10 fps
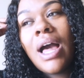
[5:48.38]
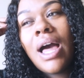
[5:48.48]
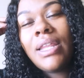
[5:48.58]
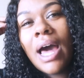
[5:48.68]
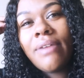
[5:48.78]

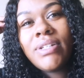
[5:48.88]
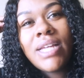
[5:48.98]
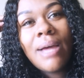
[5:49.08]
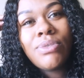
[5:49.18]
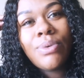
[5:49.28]
a lot of the
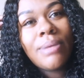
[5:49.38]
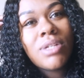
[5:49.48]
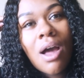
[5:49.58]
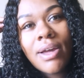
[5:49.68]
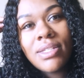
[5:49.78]
times when I'm
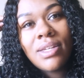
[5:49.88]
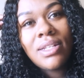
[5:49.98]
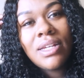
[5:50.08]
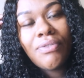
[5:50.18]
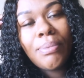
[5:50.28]
talking to
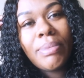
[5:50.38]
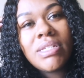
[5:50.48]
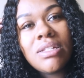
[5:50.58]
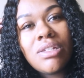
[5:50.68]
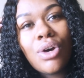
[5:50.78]
different
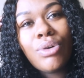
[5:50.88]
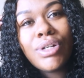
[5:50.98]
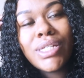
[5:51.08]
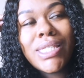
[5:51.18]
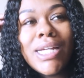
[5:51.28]
business
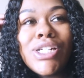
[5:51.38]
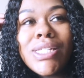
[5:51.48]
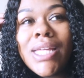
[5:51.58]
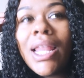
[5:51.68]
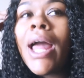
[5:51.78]
owners, they
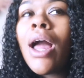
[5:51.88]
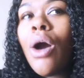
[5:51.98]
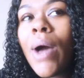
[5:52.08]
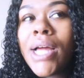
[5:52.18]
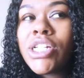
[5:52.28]
just say like,
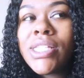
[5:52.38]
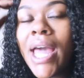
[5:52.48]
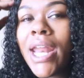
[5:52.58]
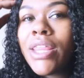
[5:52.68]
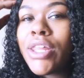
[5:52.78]
oh, I just
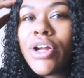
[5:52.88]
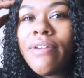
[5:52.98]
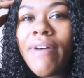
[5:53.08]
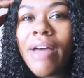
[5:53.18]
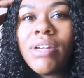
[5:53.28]
added
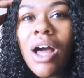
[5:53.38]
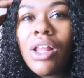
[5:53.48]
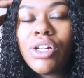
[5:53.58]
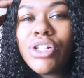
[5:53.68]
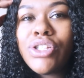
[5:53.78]

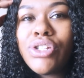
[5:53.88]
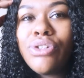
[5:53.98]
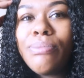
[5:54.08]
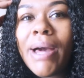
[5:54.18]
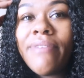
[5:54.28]
$35
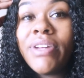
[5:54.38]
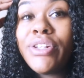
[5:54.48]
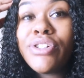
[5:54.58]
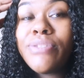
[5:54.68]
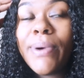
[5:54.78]
to my
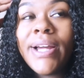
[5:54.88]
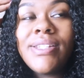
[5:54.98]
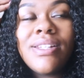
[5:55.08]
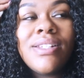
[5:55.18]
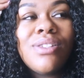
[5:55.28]
vendor's
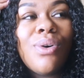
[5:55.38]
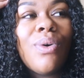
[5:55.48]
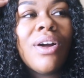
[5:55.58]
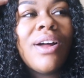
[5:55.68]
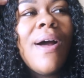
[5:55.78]
prices
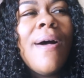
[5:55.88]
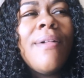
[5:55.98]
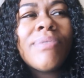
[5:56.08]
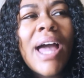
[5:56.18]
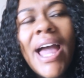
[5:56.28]
or
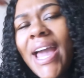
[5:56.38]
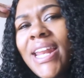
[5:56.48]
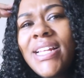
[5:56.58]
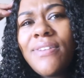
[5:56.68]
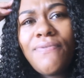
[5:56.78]
I
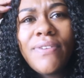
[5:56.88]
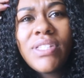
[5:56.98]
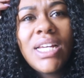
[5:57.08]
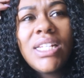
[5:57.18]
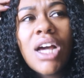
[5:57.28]
added
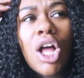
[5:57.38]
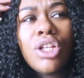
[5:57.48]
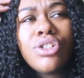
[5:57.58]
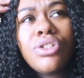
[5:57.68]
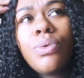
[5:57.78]

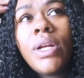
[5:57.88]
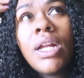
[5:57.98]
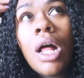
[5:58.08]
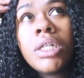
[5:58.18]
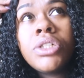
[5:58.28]
$15 or
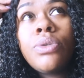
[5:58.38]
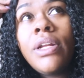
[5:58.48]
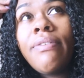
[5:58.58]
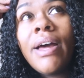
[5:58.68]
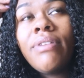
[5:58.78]
$20 or
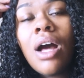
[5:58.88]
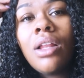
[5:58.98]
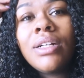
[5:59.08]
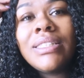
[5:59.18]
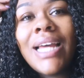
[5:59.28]

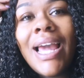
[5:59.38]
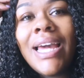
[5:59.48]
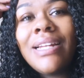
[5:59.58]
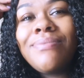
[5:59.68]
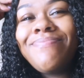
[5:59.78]
$25
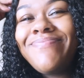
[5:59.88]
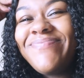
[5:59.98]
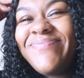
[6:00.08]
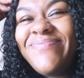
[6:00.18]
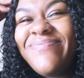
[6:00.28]
and
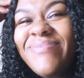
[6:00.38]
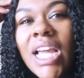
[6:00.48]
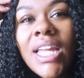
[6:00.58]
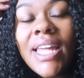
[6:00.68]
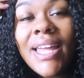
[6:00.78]
mm,
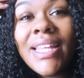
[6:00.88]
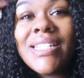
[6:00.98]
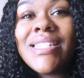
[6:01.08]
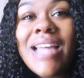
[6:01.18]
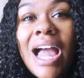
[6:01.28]
yeah,
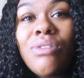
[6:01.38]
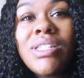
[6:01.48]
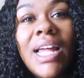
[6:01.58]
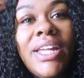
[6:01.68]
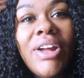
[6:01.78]
that
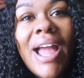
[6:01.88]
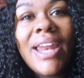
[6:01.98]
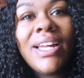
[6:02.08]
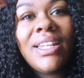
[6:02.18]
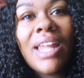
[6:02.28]
sounds like you're
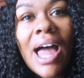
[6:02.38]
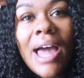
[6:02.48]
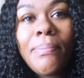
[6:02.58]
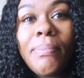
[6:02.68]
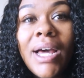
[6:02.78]
adding a
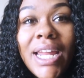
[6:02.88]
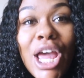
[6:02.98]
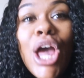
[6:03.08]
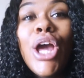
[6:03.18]
lot, but